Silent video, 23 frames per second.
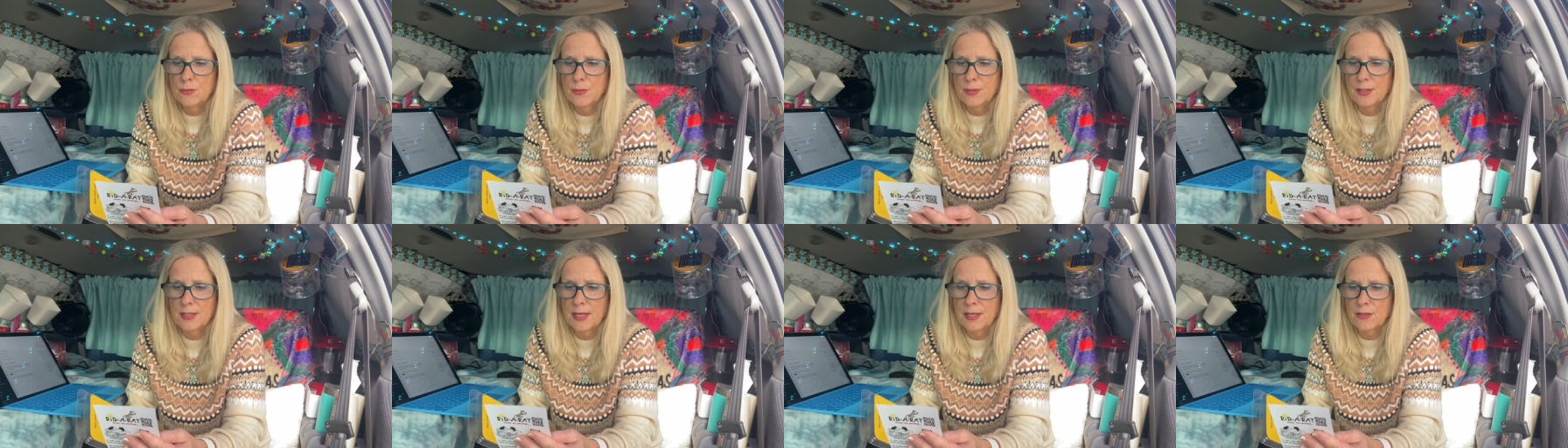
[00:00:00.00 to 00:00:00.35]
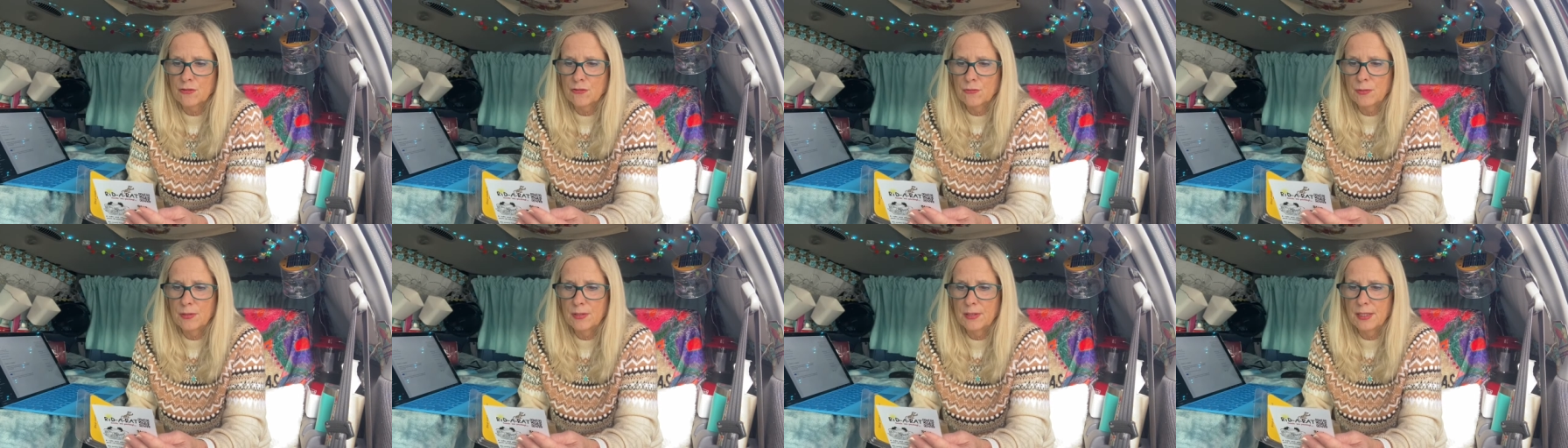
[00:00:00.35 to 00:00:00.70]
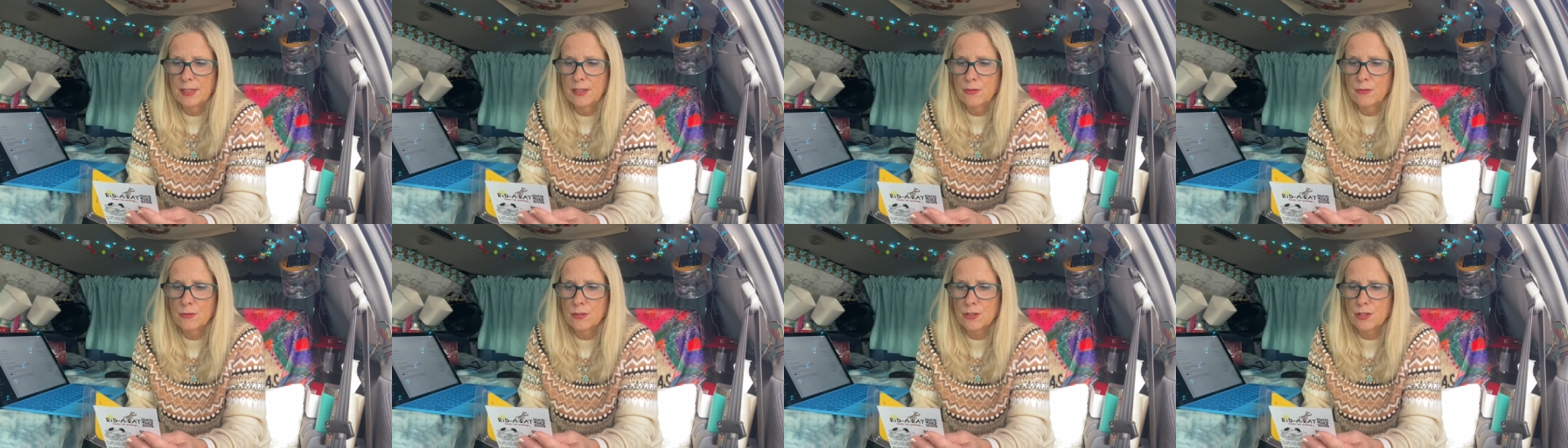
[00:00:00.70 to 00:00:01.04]
without
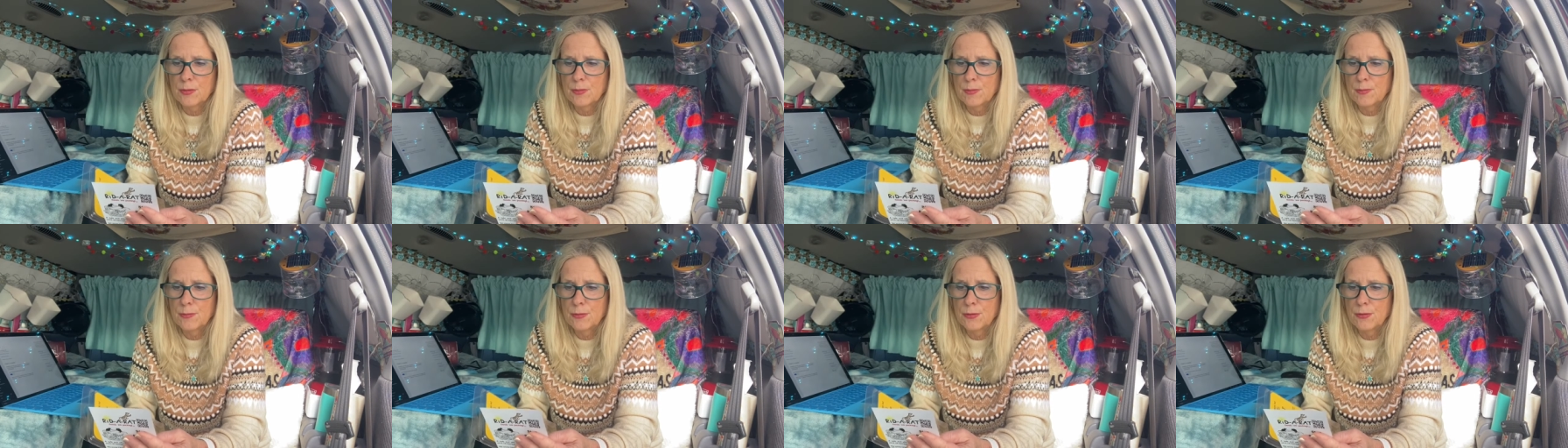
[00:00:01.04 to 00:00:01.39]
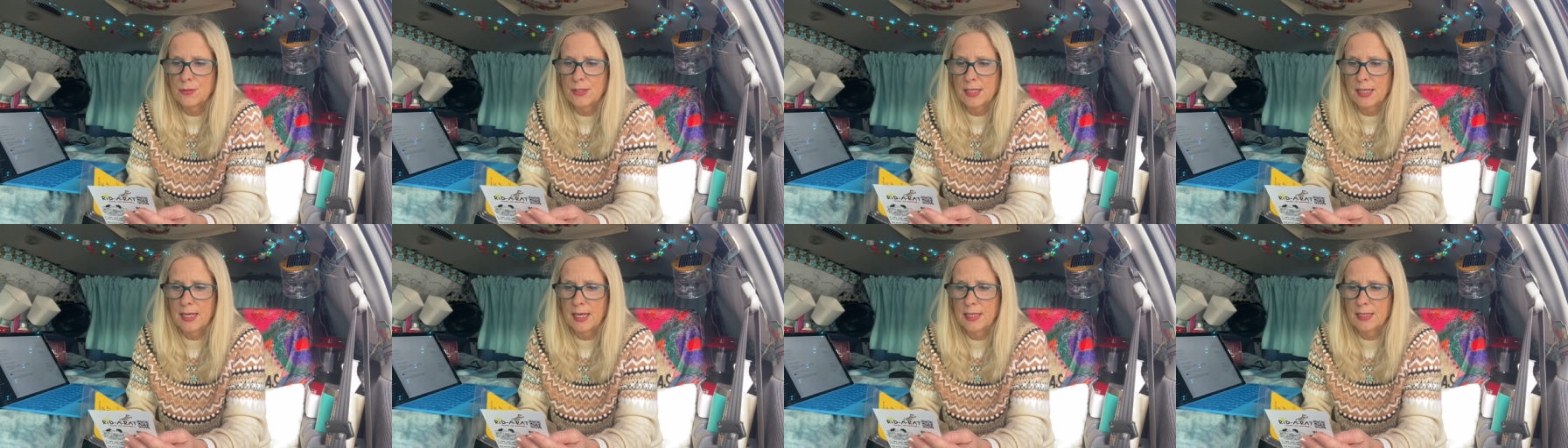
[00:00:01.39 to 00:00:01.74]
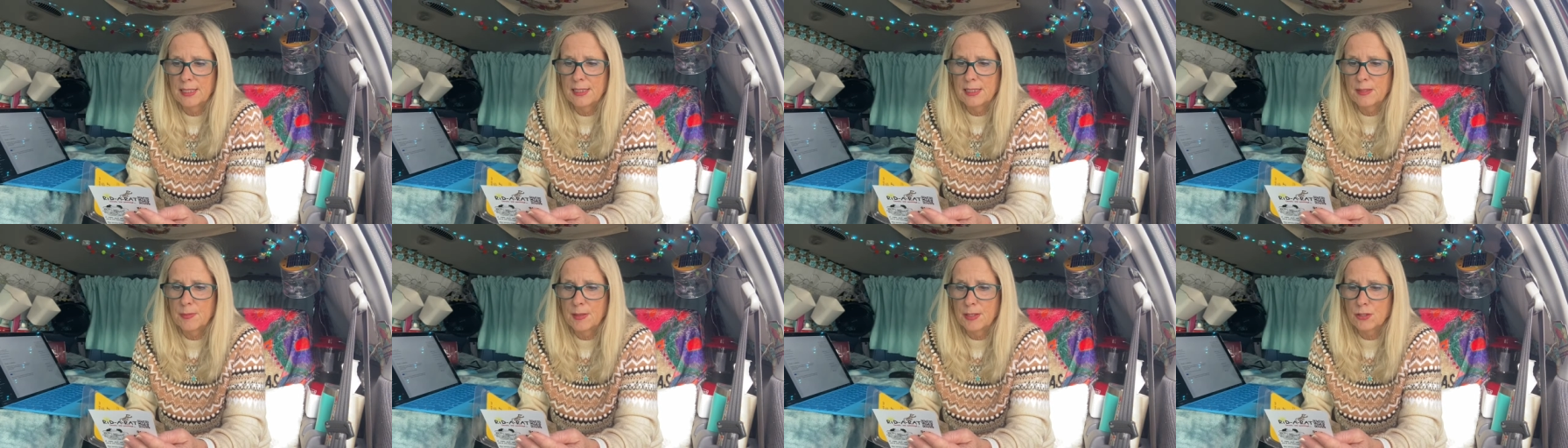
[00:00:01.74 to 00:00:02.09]
drilling or using
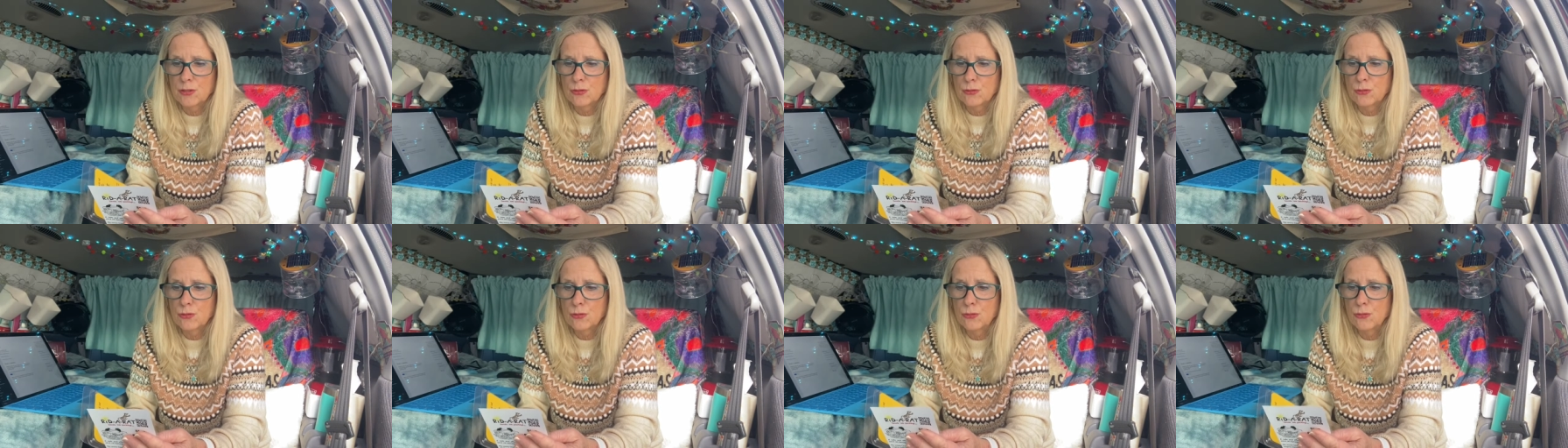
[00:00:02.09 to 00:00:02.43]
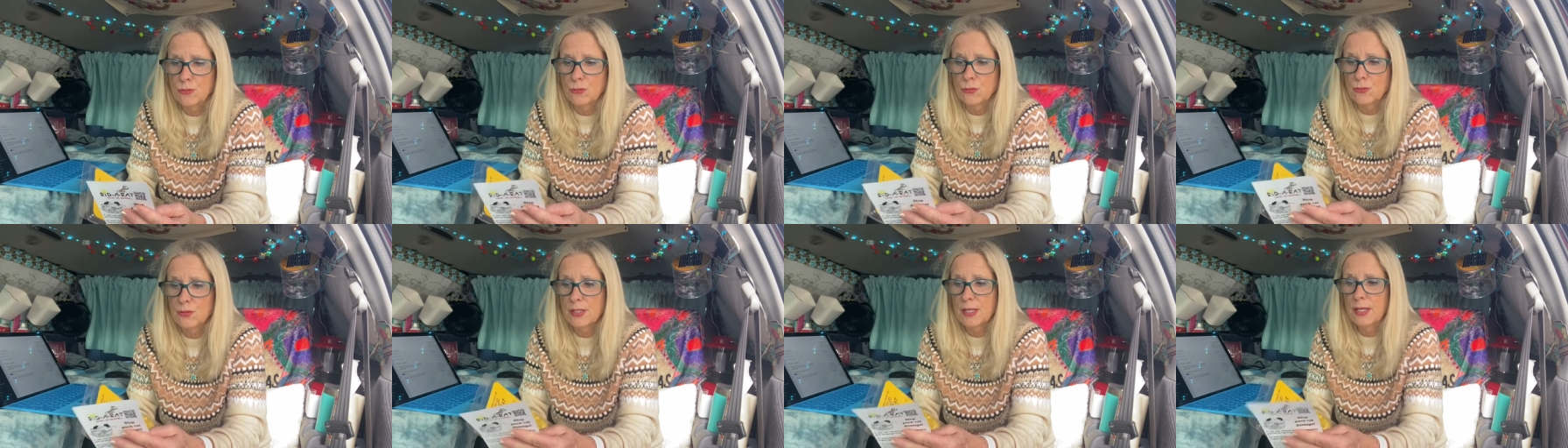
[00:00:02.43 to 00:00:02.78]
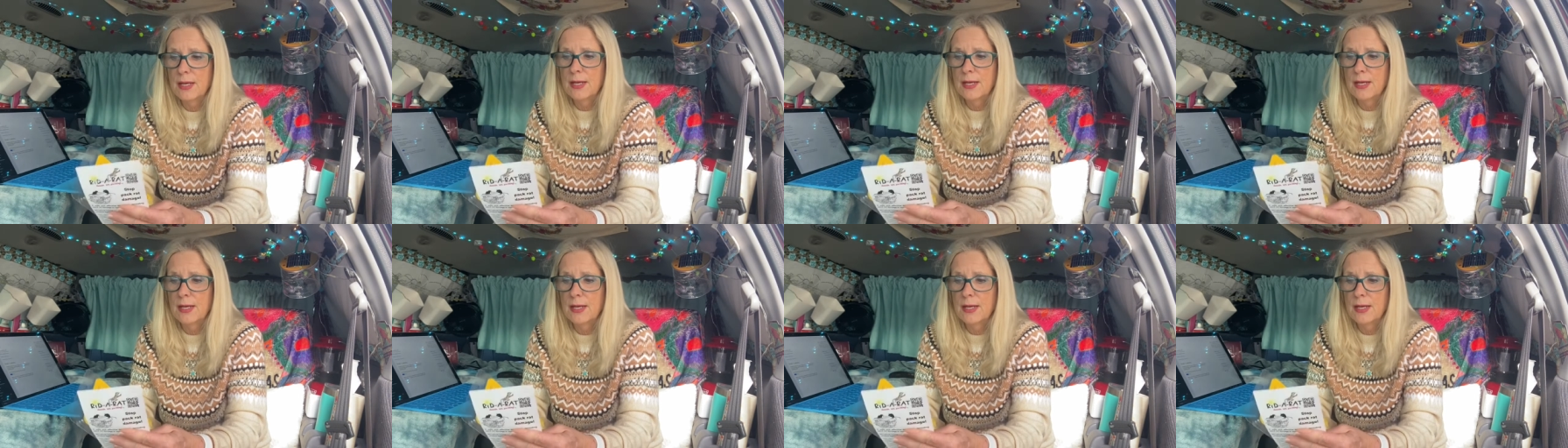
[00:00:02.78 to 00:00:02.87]
any special tools.